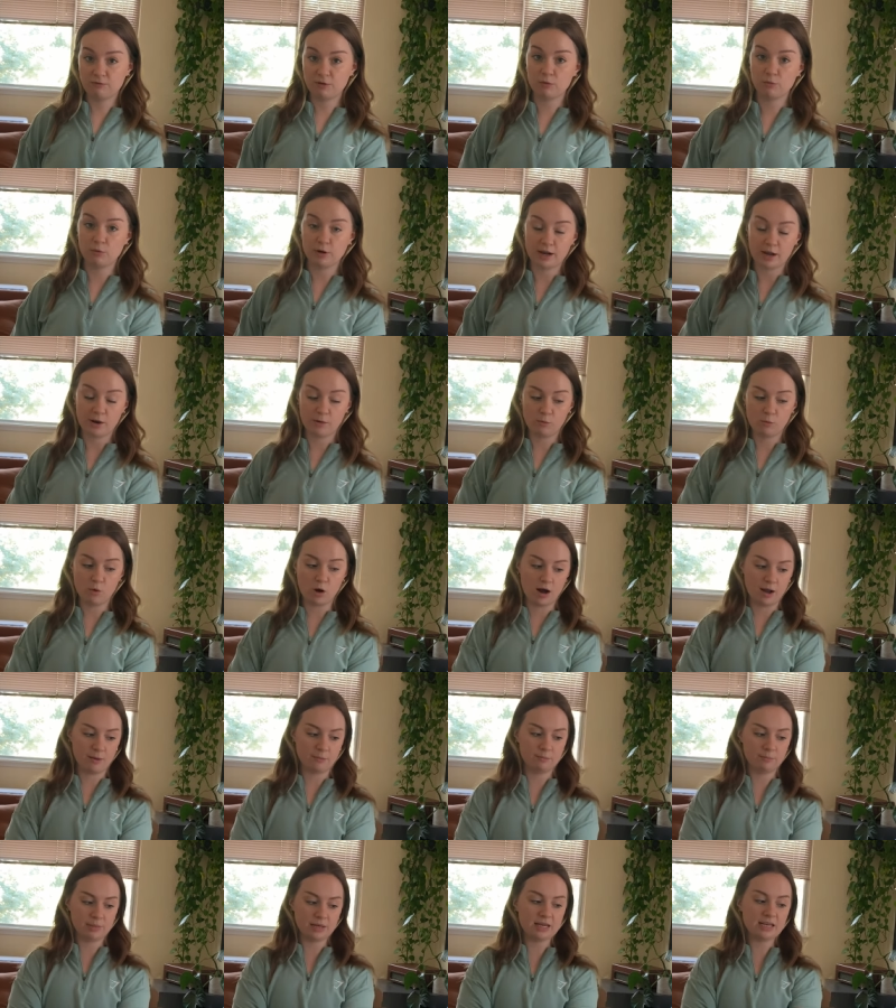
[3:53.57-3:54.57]
for what I
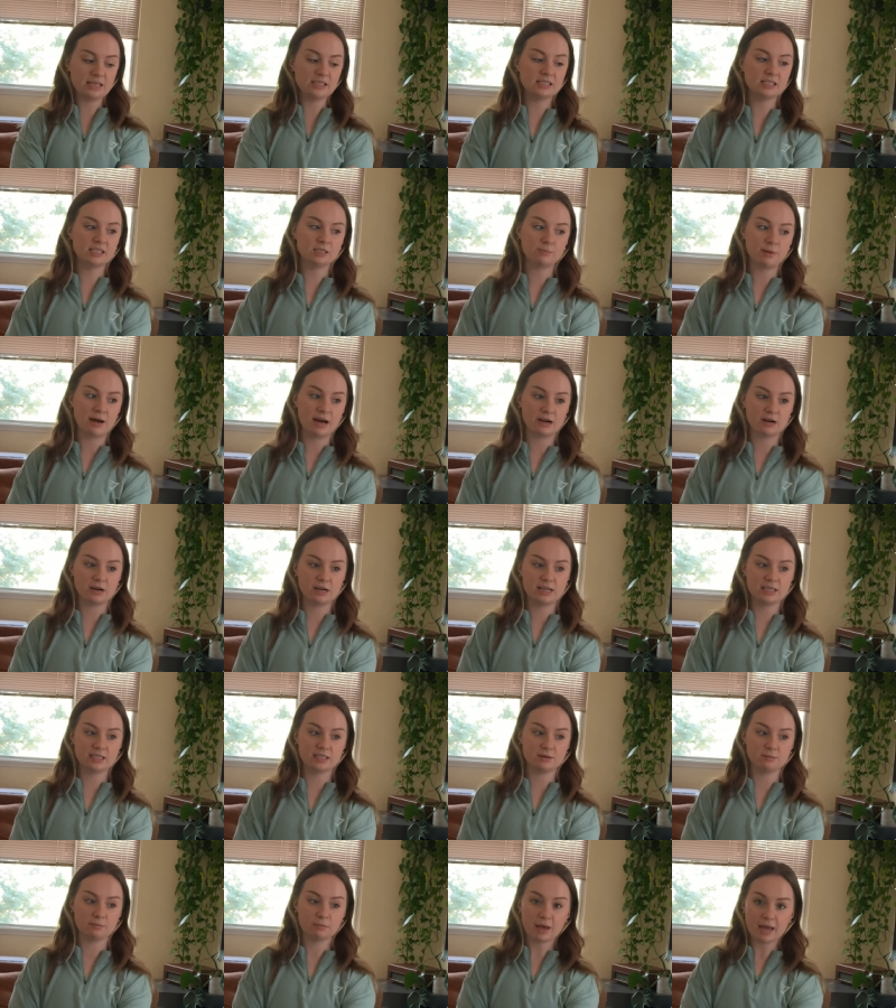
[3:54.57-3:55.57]
want. Because this pattern
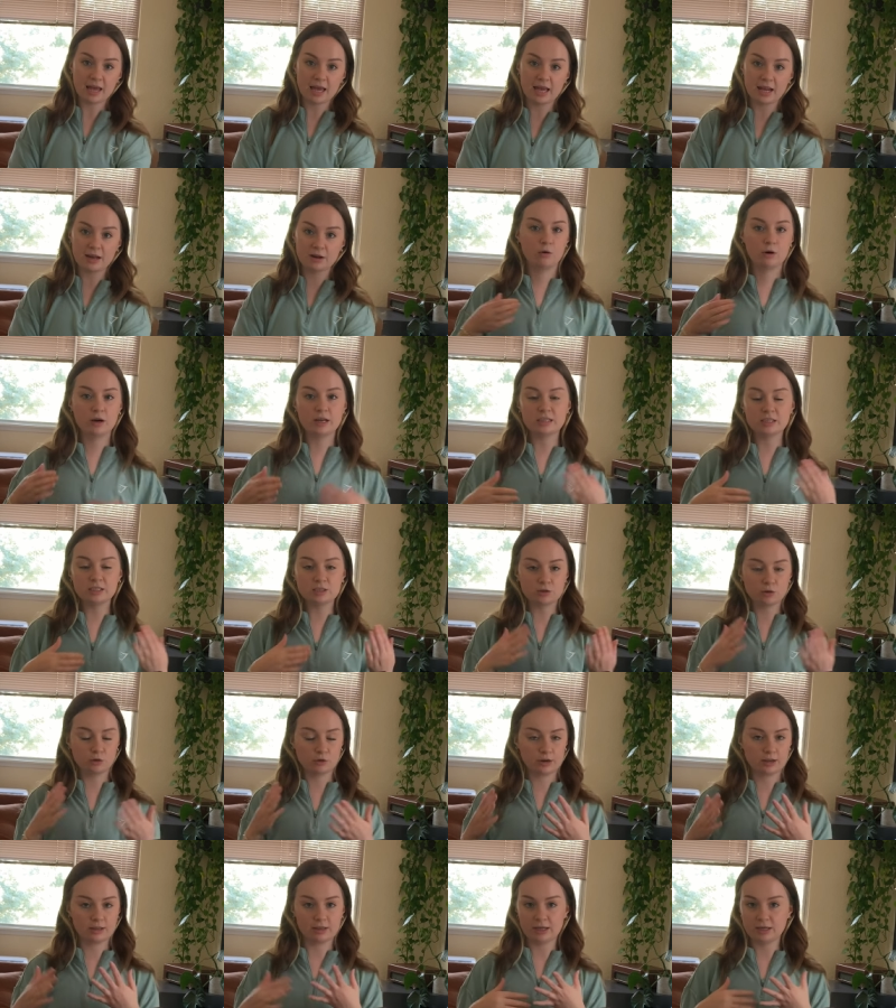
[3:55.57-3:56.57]
isn't made or isn't
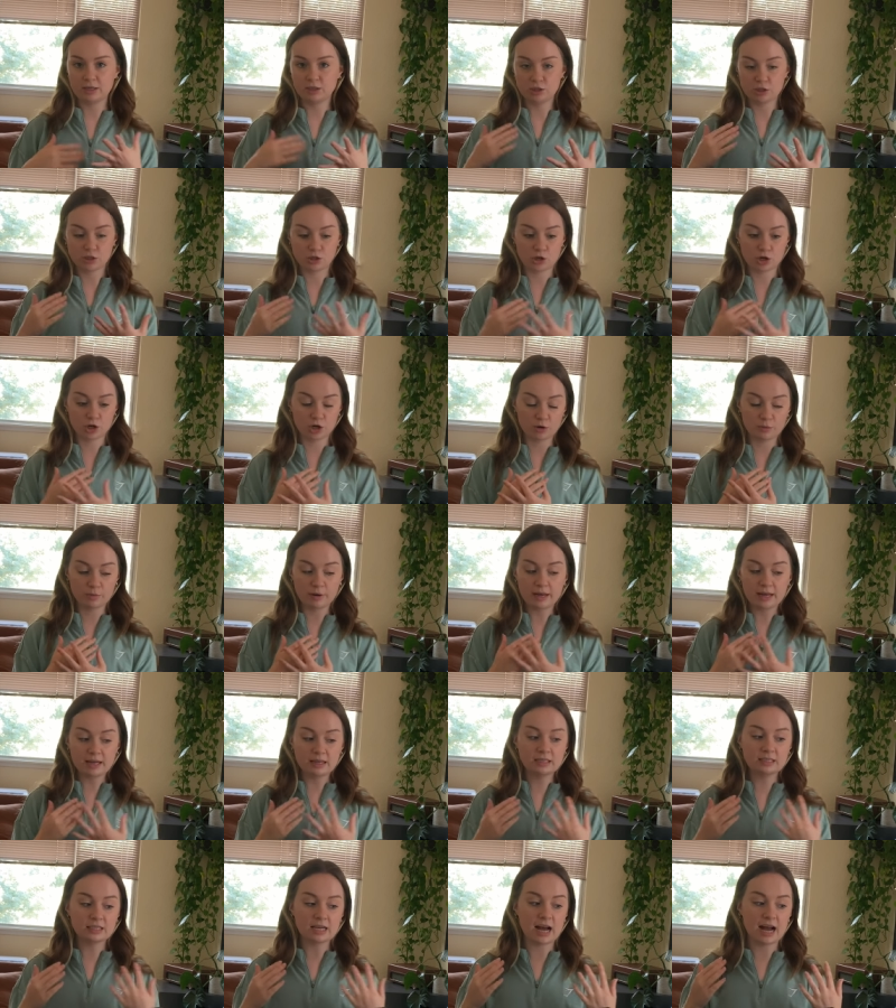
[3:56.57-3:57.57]
already like
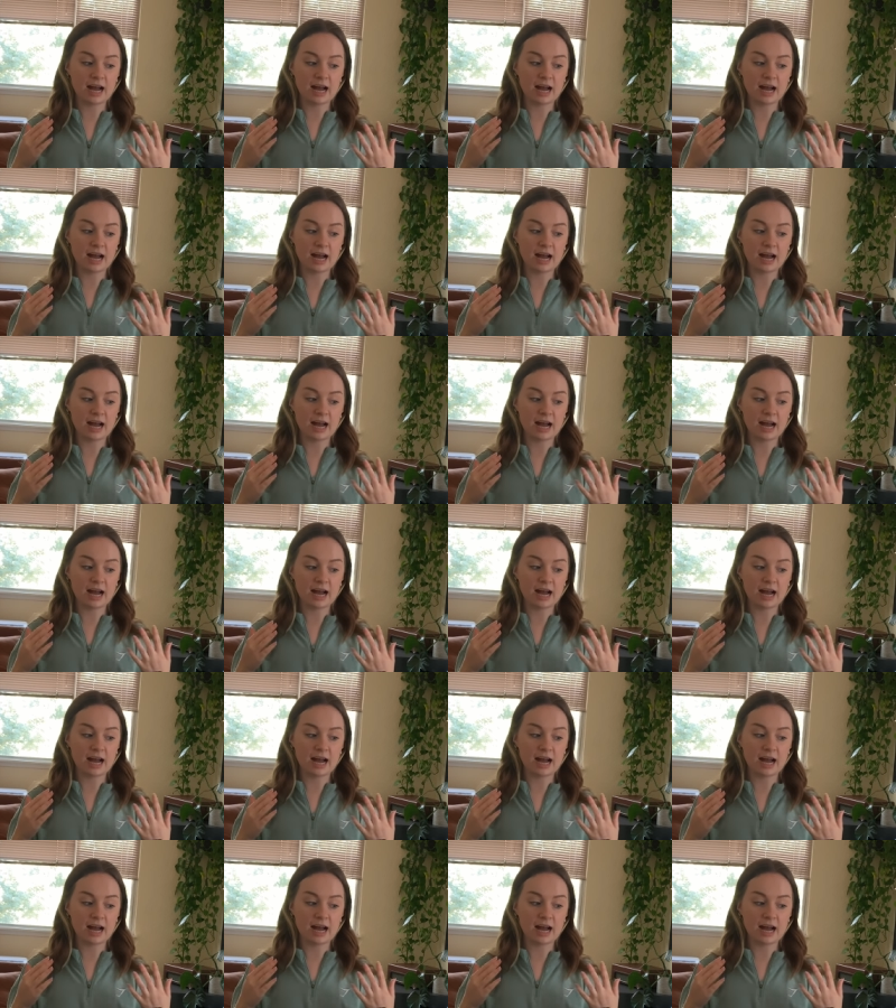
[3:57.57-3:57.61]
determined,